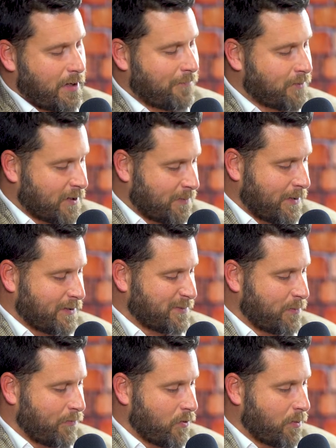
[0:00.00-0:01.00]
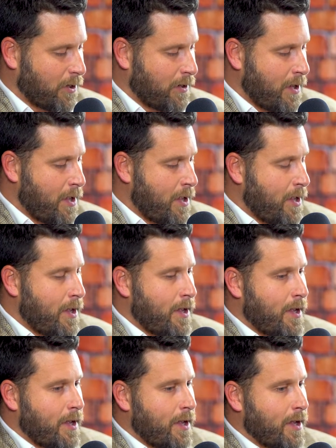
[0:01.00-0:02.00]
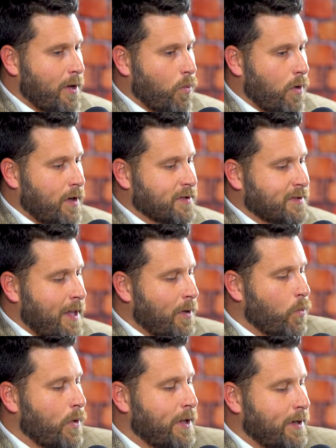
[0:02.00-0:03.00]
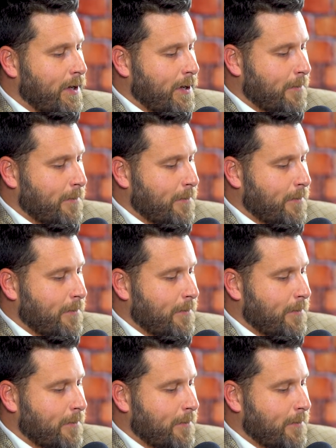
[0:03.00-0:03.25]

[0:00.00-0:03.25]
and I've talked about this before, but it was, hey, when